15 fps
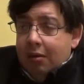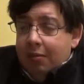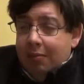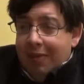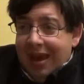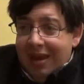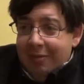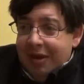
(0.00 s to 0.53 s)

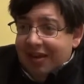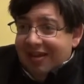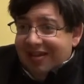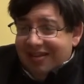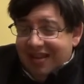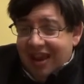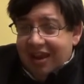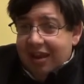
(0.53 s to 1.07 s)
may be the
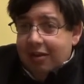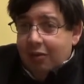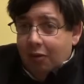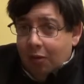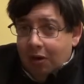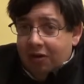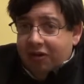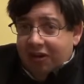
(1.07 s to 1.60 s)
second
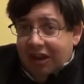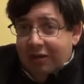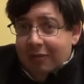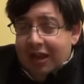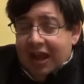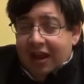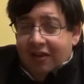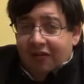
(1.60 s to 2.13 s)
worst team
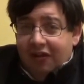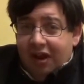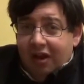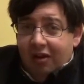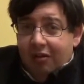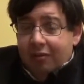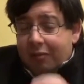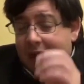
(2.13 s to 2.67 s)
in the NFL.